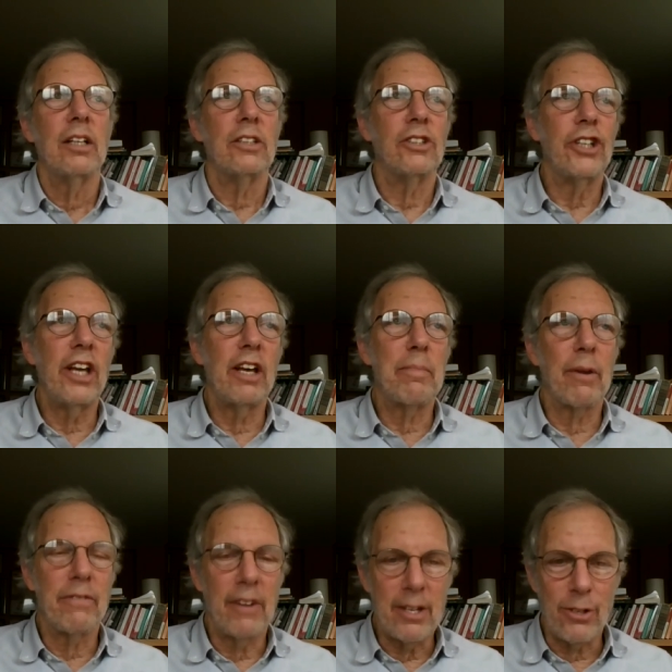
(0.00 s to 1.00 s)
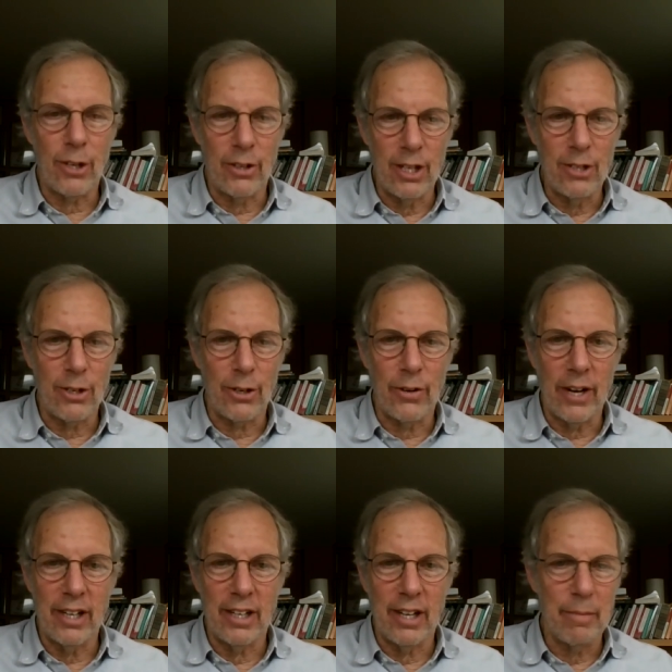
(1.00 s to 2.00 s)
gee, professor, these are
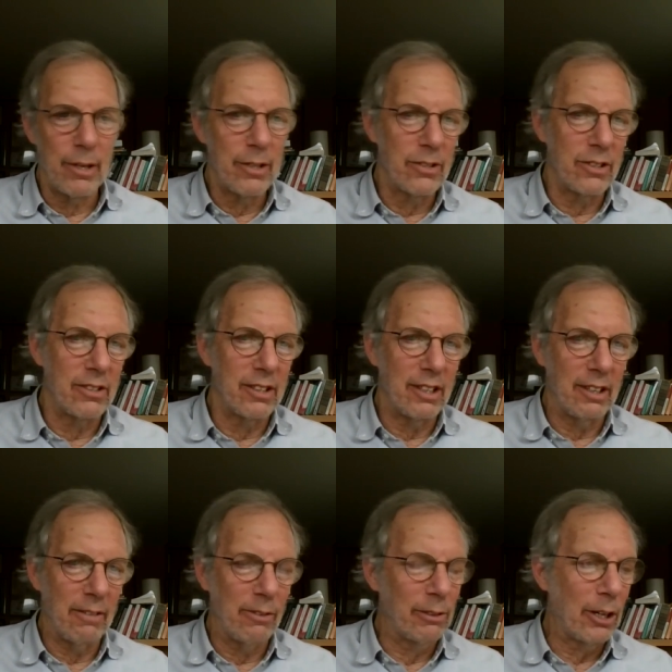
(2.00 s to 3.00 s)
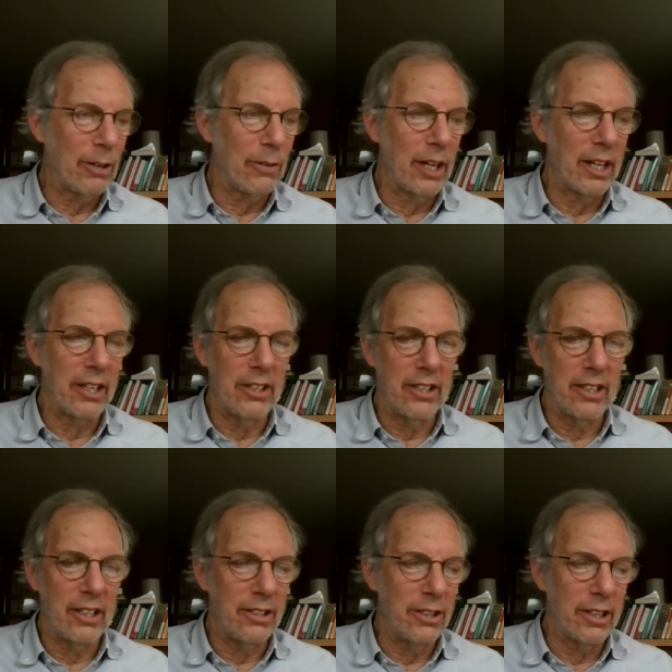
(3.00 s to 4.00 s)
great numbers, they look really
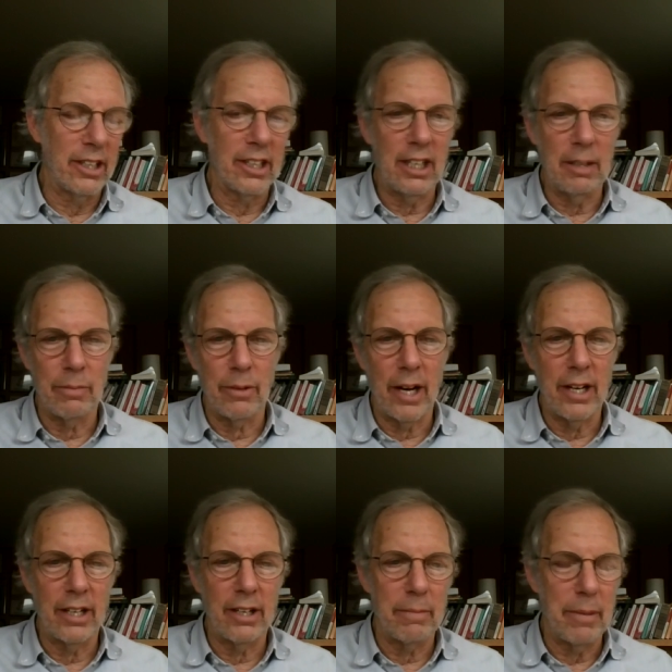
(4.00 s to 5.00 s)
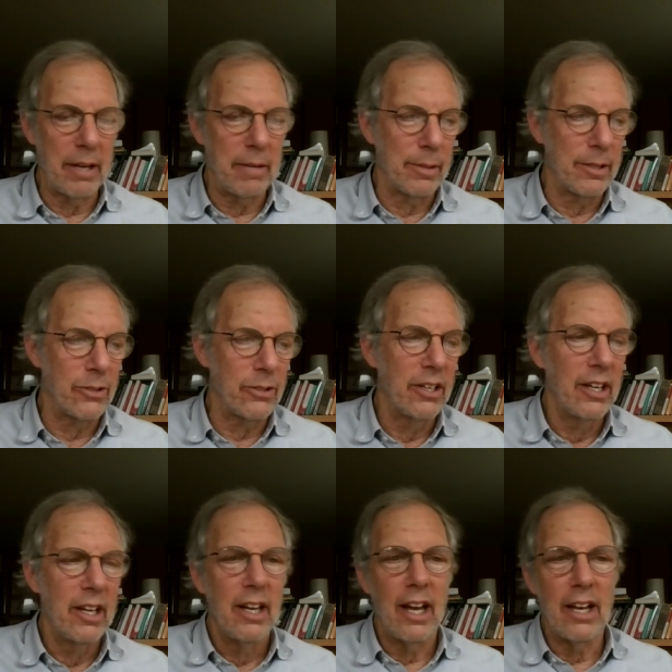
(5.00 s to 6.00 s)
good, and you're going to keep writing your papers,
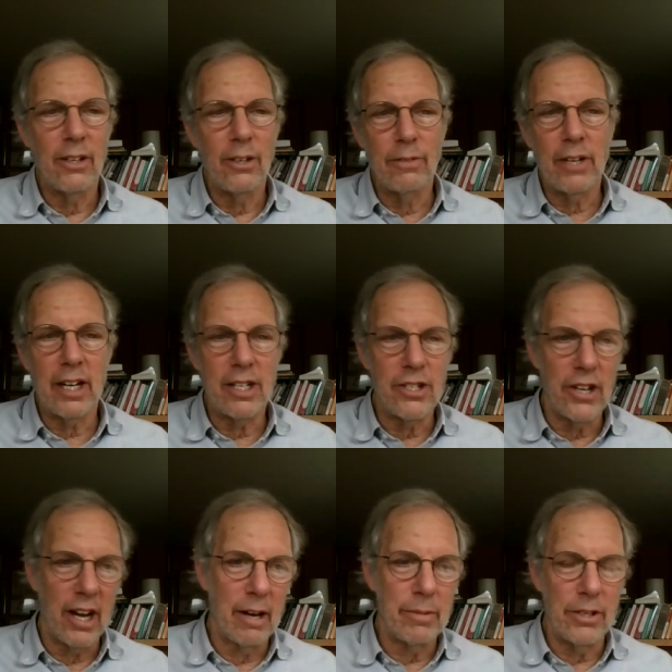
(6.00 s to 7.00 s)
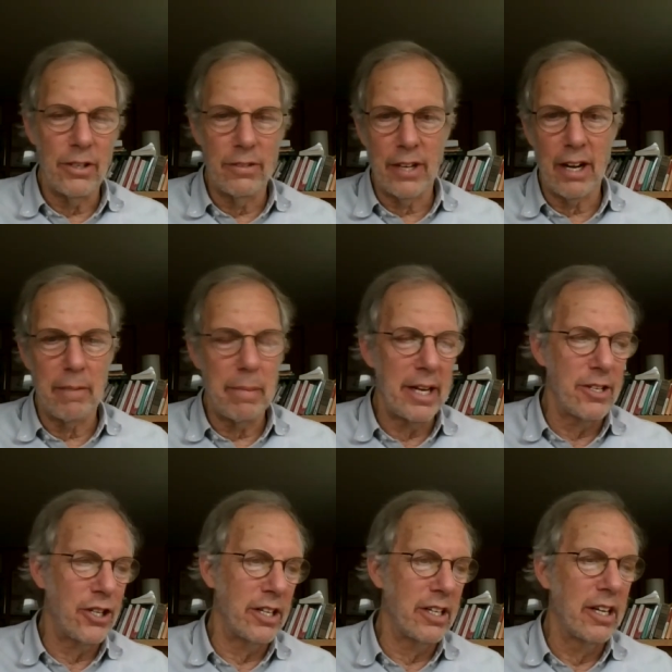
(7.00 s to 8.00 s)
and you've got a job, and you've got a
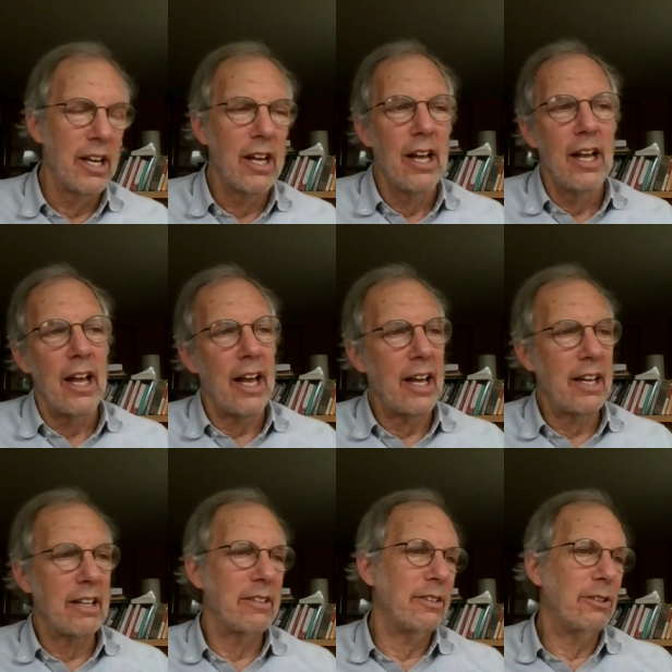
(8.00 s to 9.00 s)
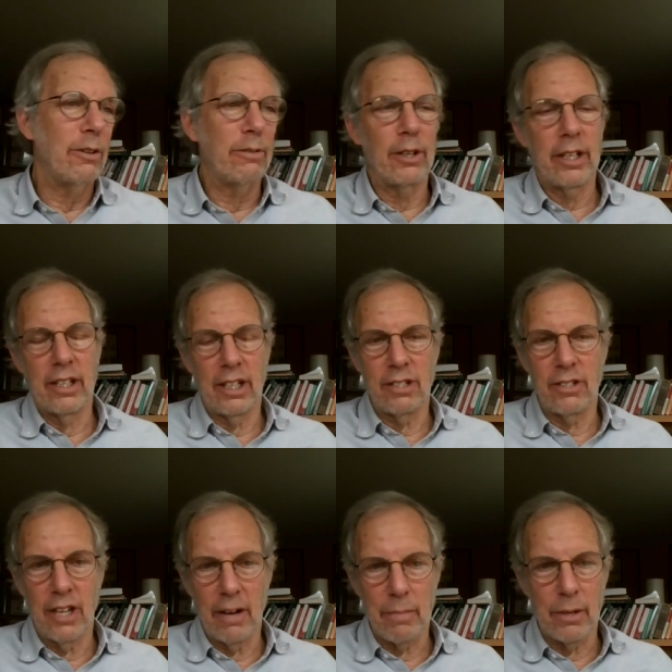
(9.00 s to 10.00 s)
pension, and you've written these
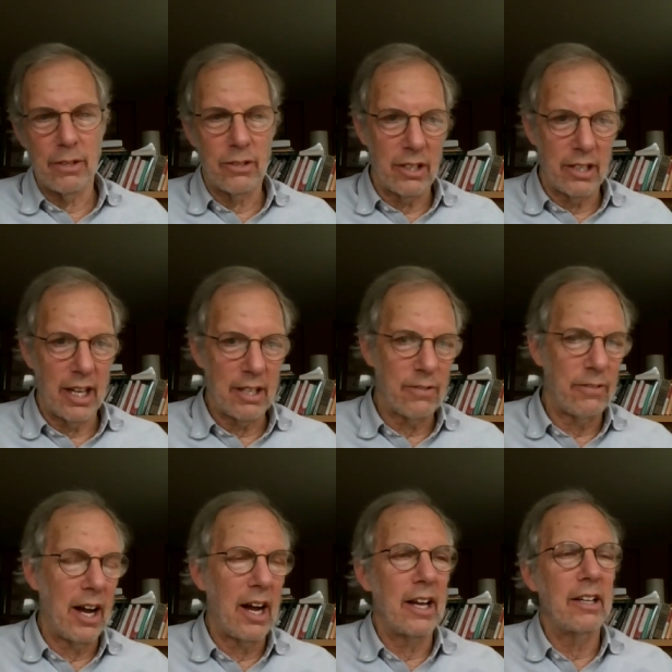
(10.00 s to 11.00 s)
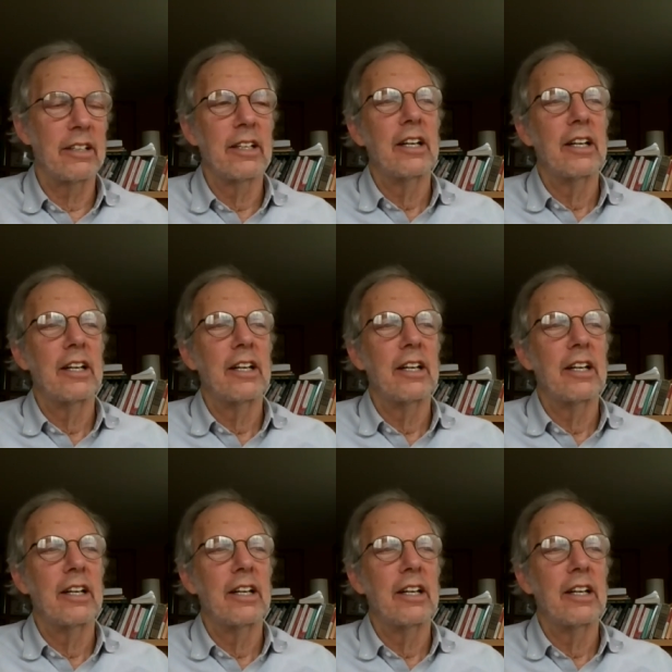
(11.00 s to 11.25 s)
numbers, and that's fine,